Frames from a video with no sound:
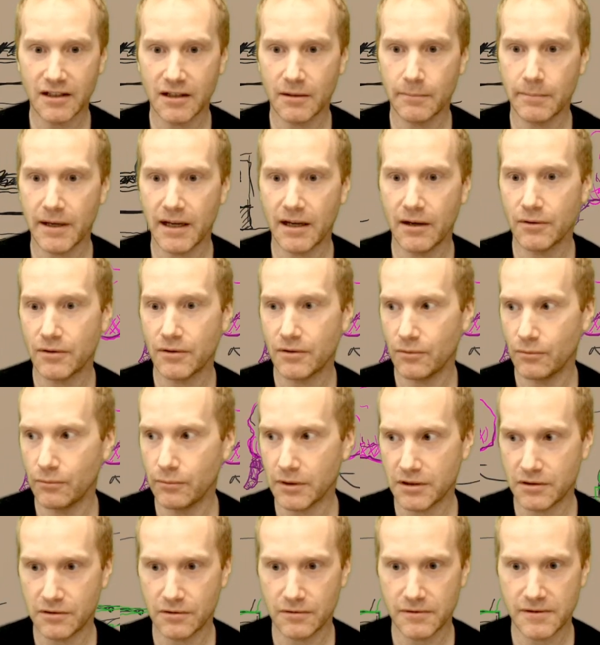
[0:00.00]
about
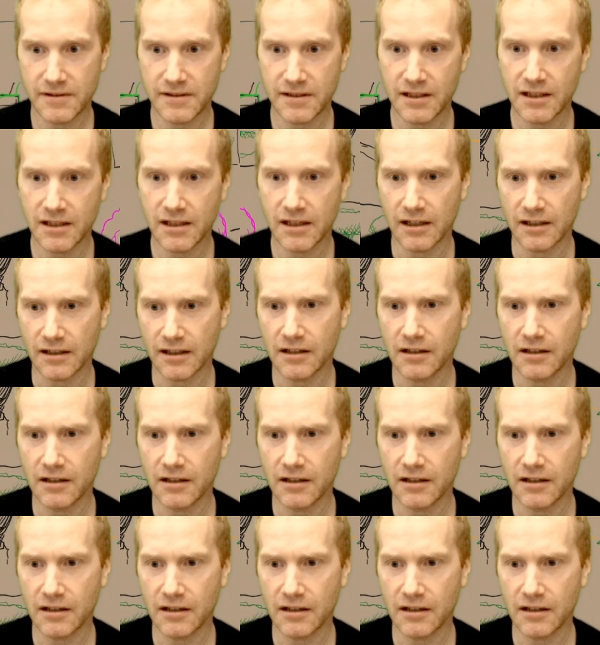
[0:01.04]
what you're seeing.